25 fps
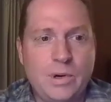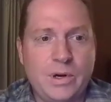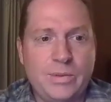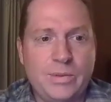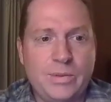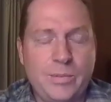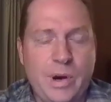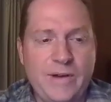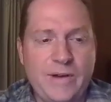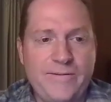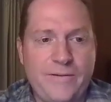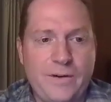
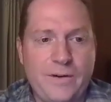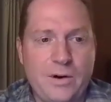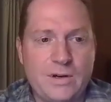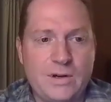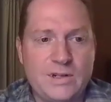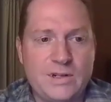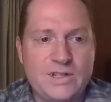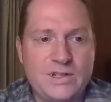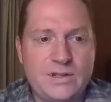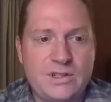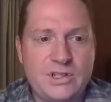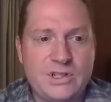But my
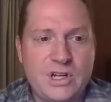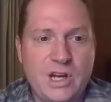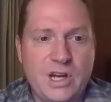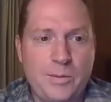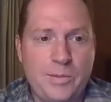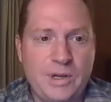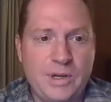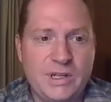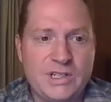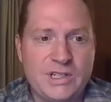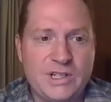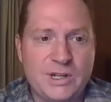first
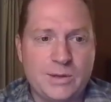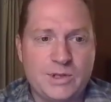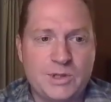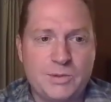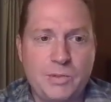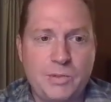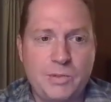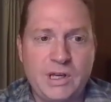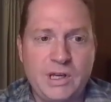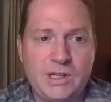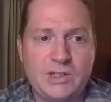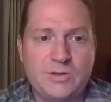championship
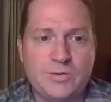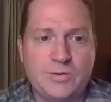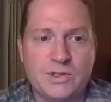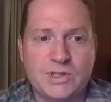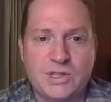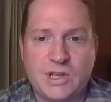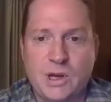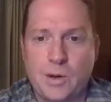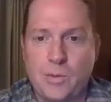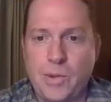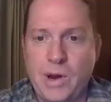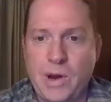speech
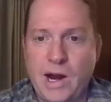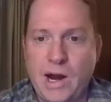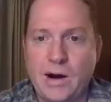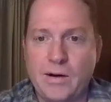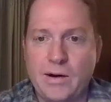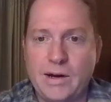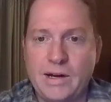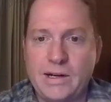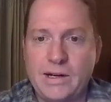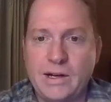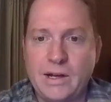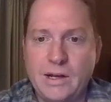was
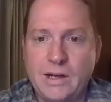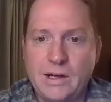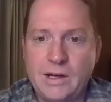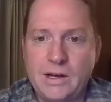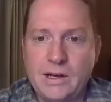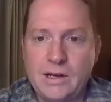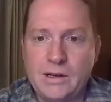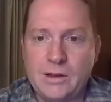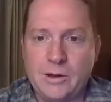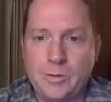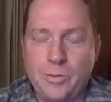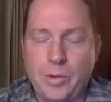comparing
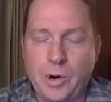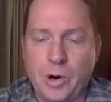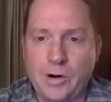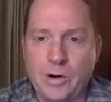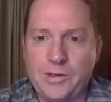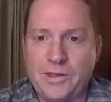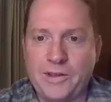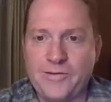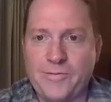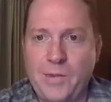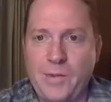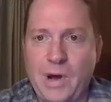the
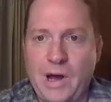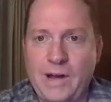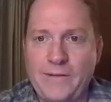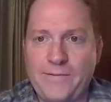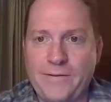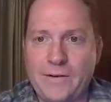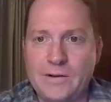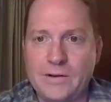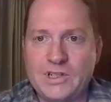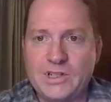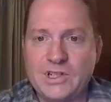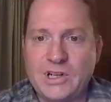birth of
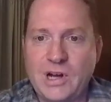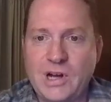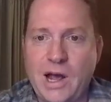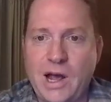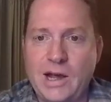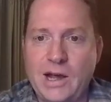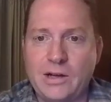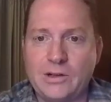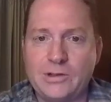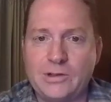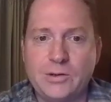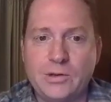my first
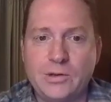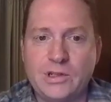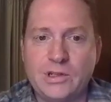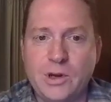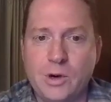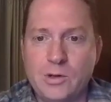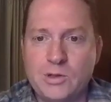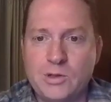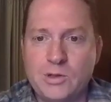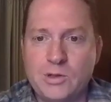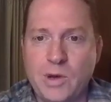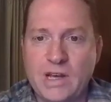child to a
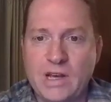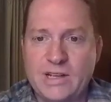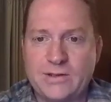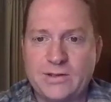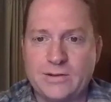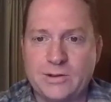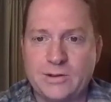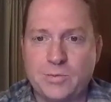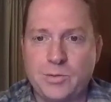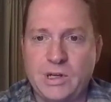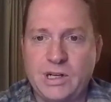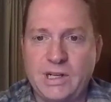
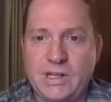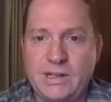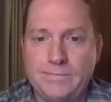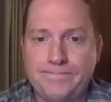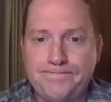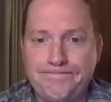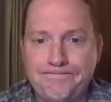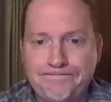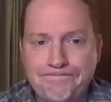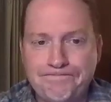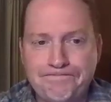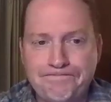Toastmasters
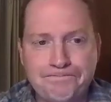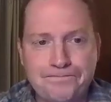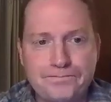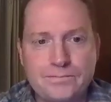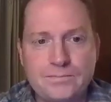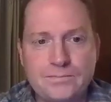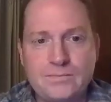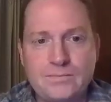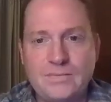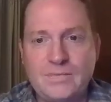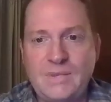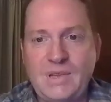meeting.
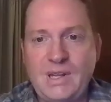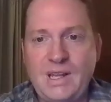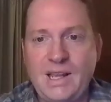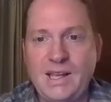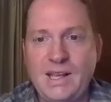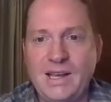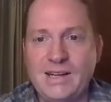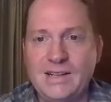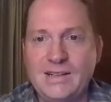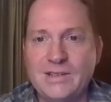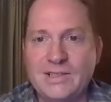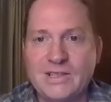
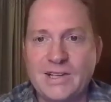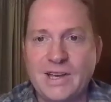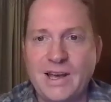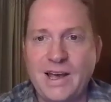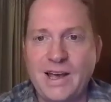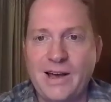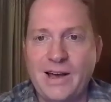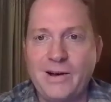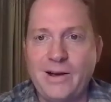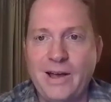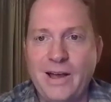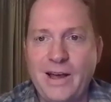And you
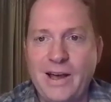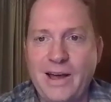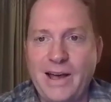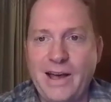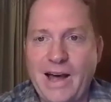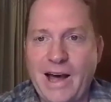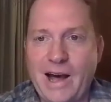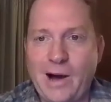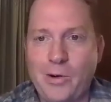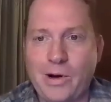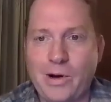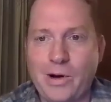say,
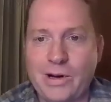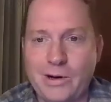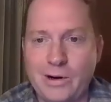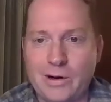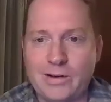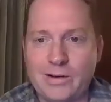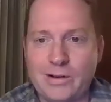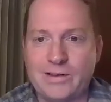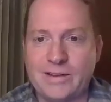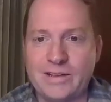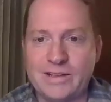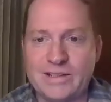how on
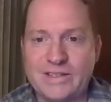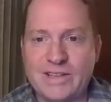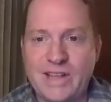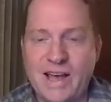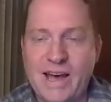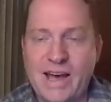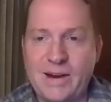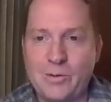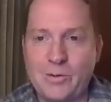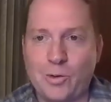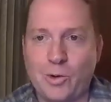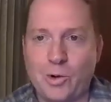earth does
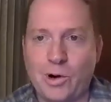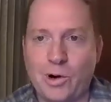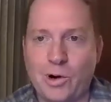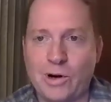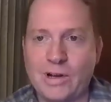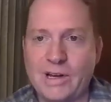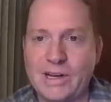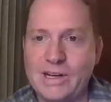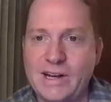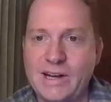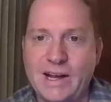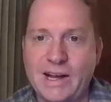that
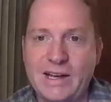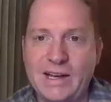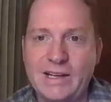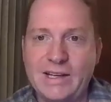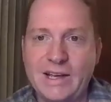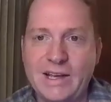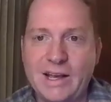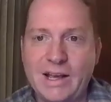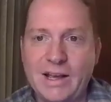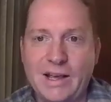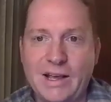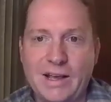work? And
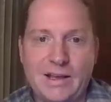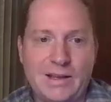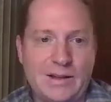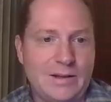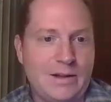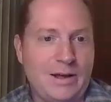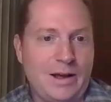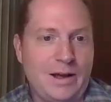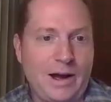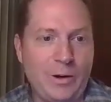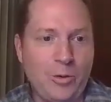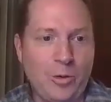I
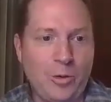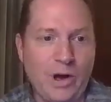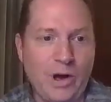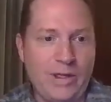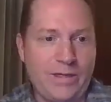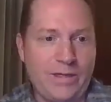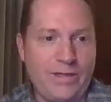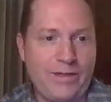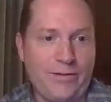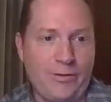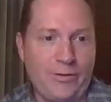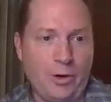
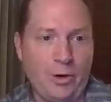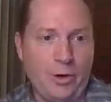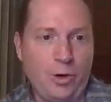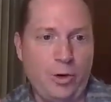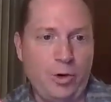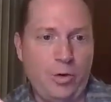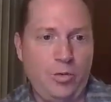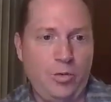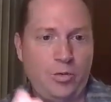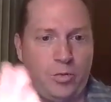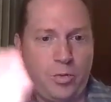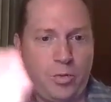went
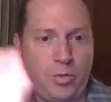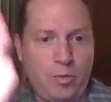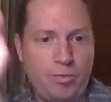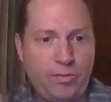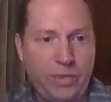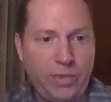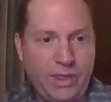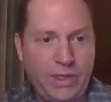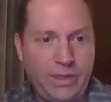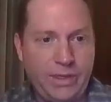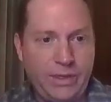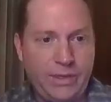through
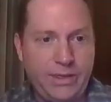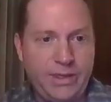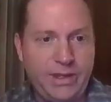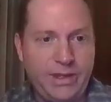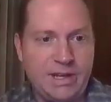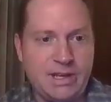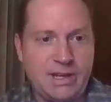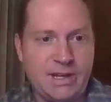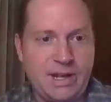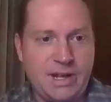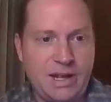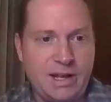
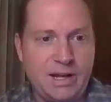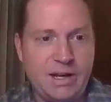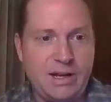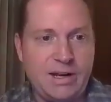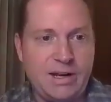the